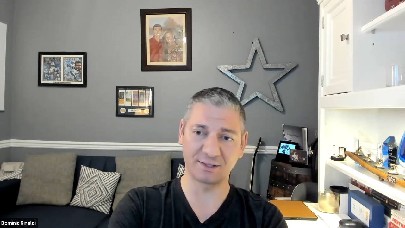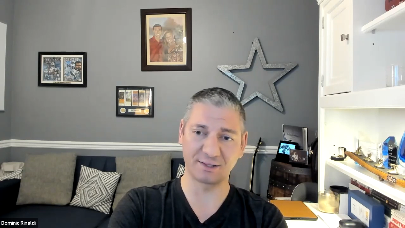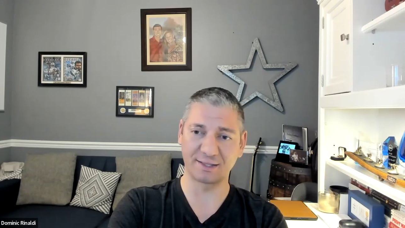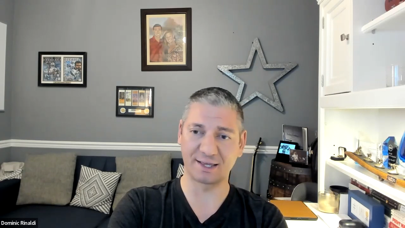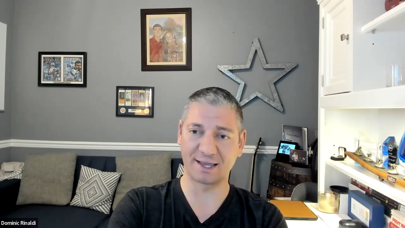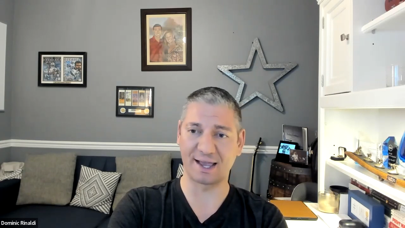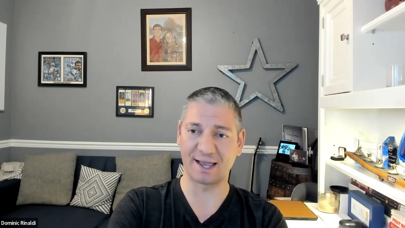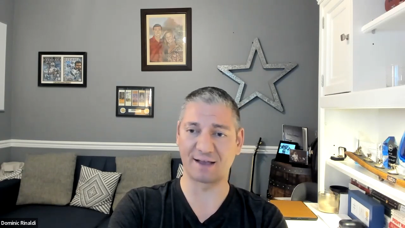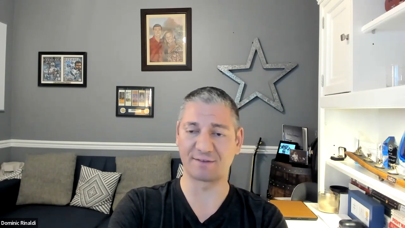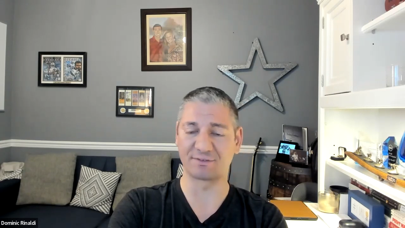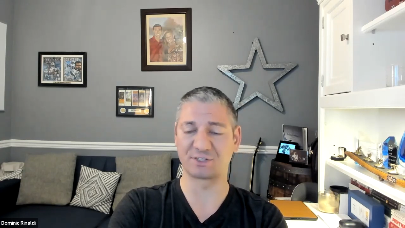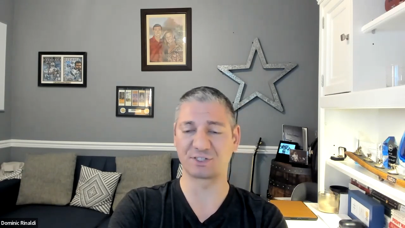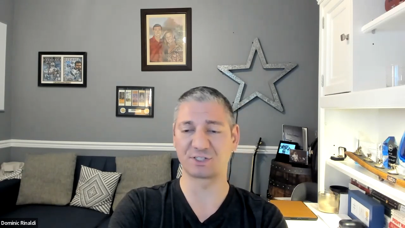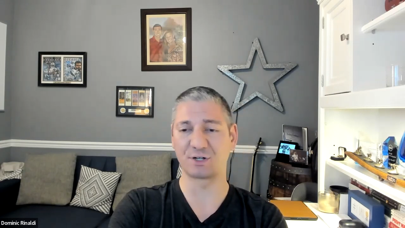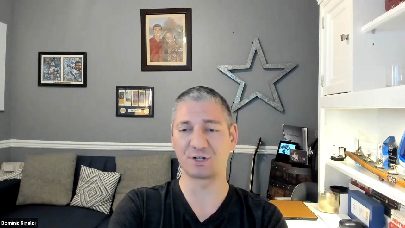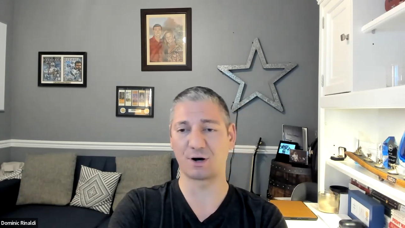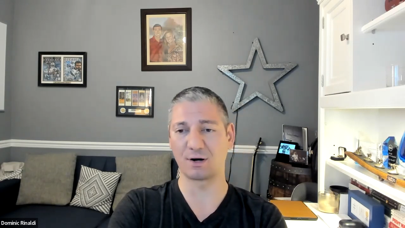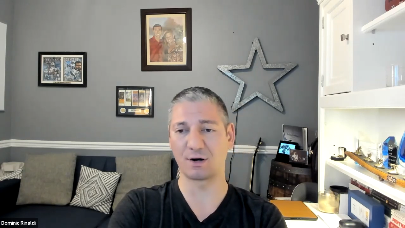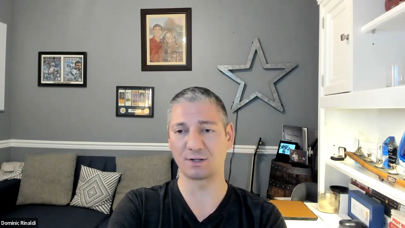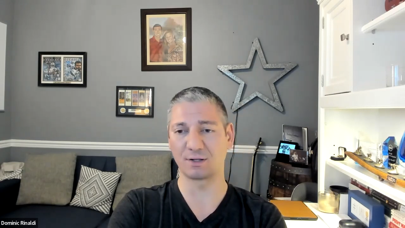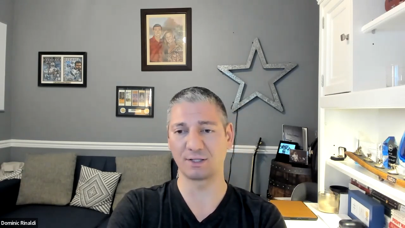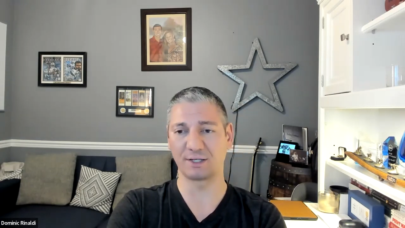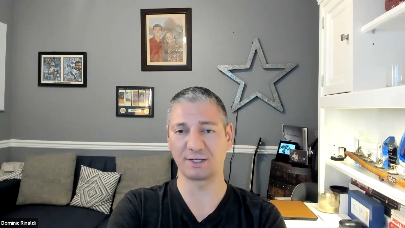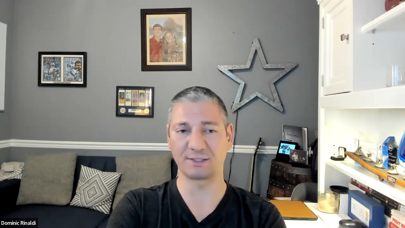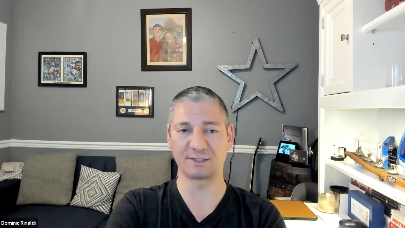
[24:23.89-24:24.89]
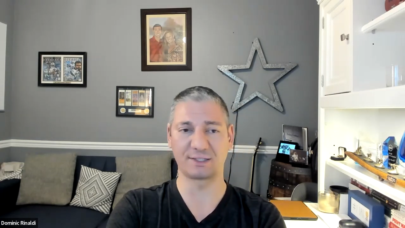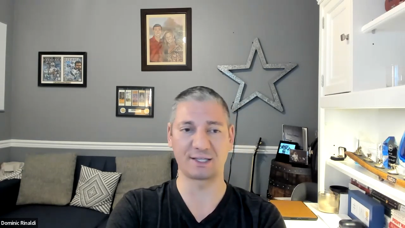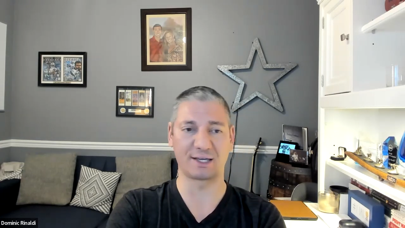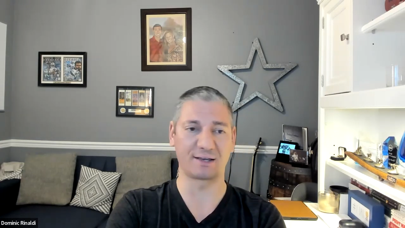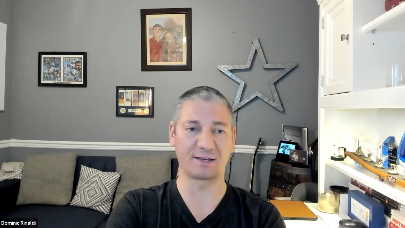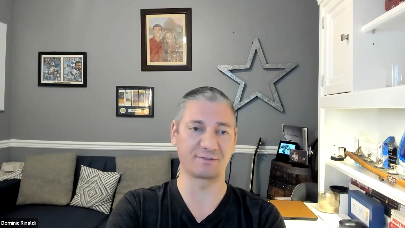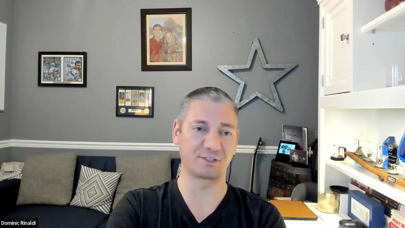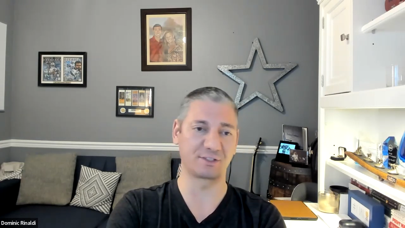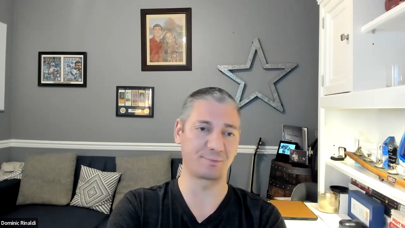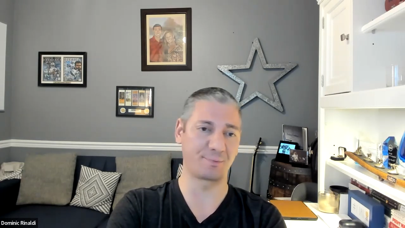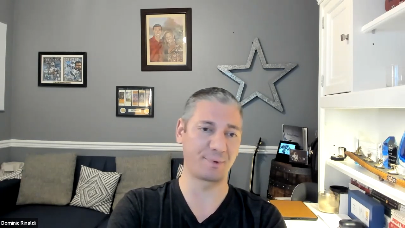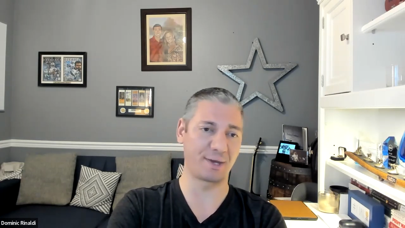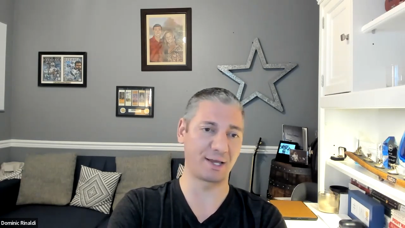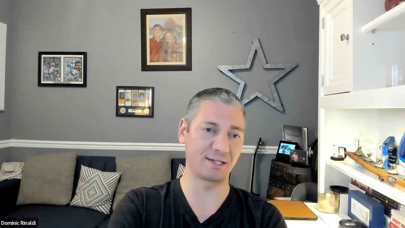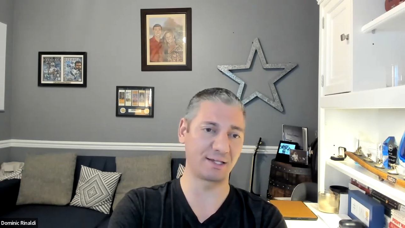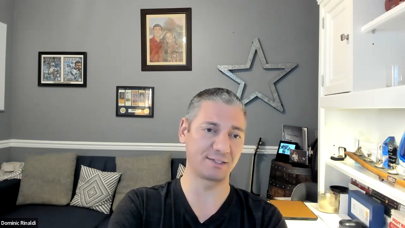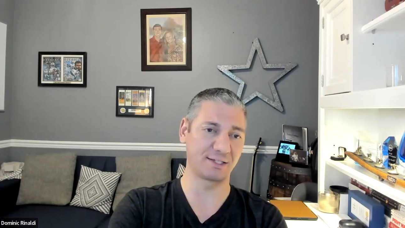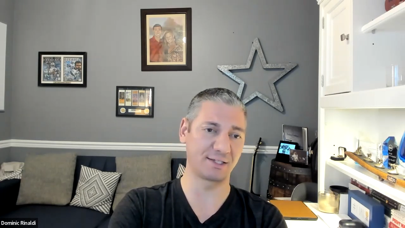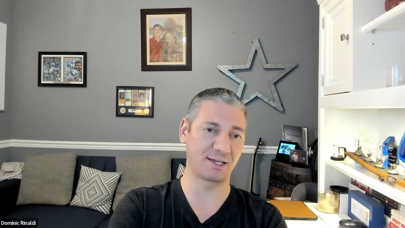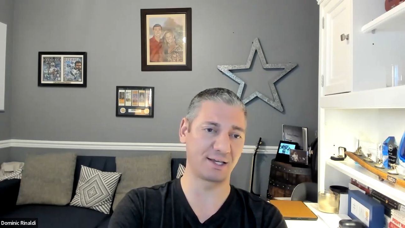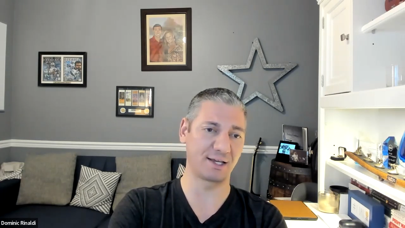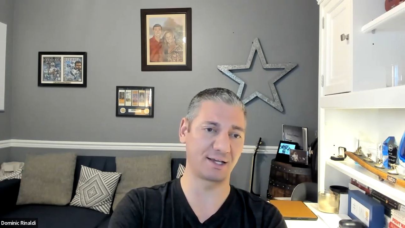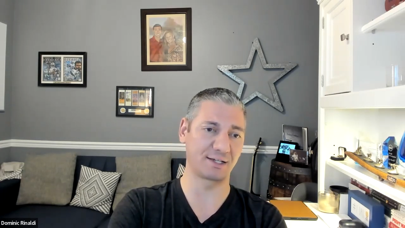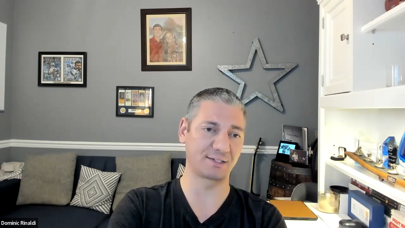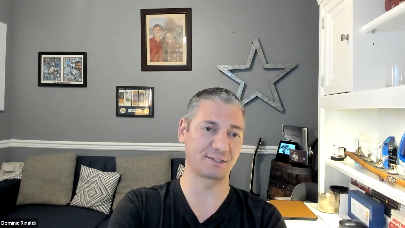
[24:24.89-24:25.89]
they have Starlink, they have
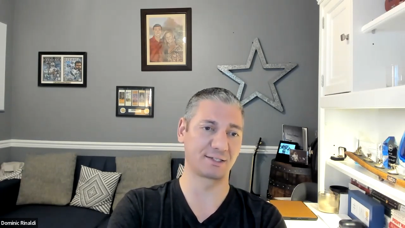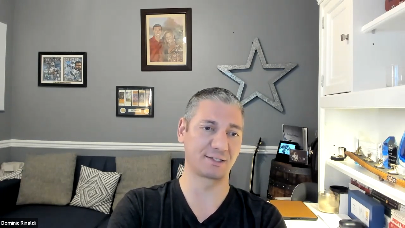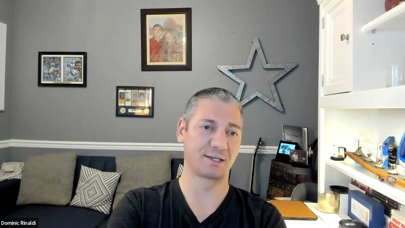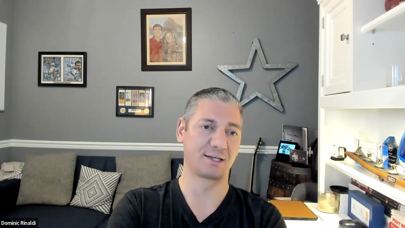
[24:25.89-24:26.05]
SpaceX,